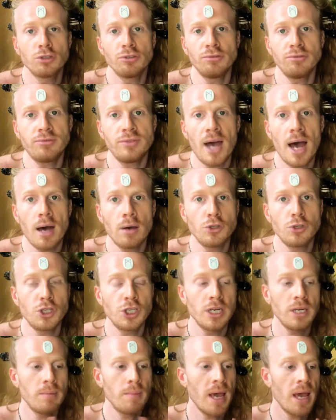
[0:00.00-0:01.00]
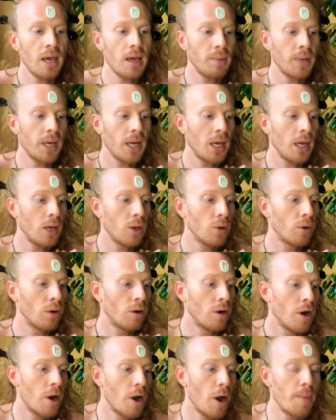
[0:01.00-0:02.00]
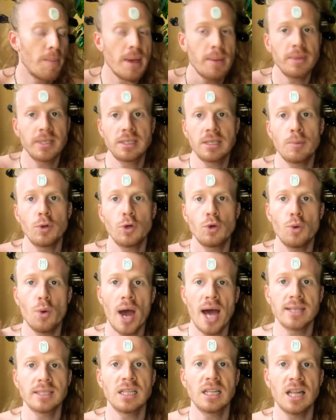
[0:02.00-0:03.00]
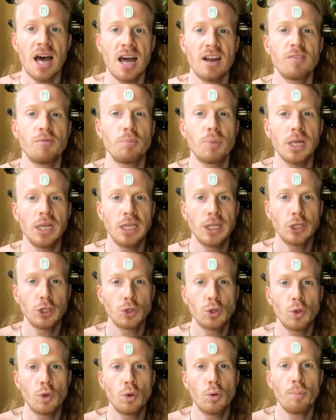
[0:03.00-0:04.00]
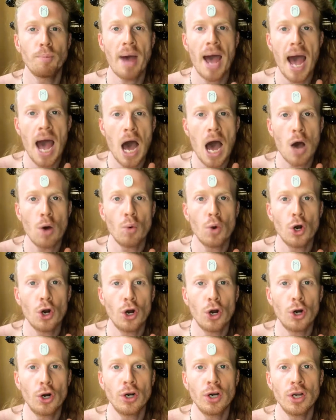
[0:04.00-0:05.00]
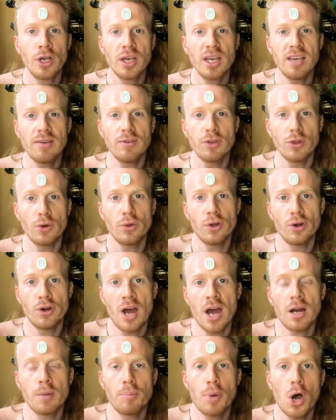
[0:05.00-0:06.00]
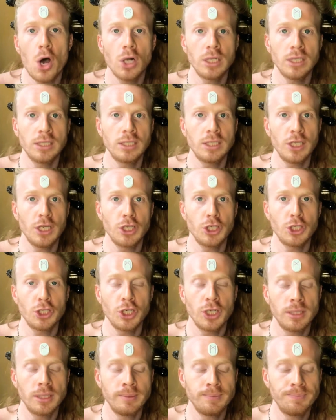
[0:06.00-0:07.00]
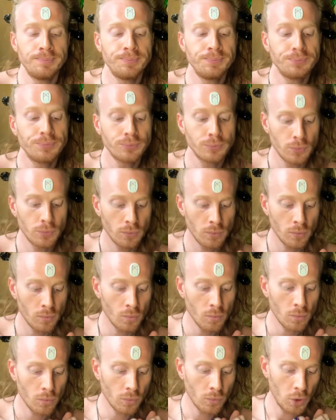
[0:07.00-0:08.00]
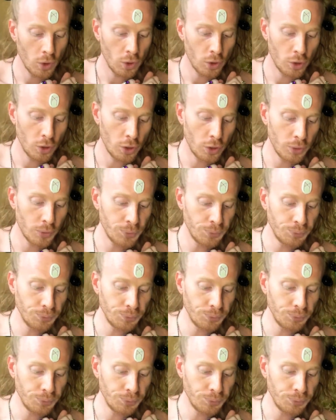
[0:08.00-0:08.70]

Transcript: Fauci maybe, or maybe someone who has a lot of political power, even though they're not a politician, you know.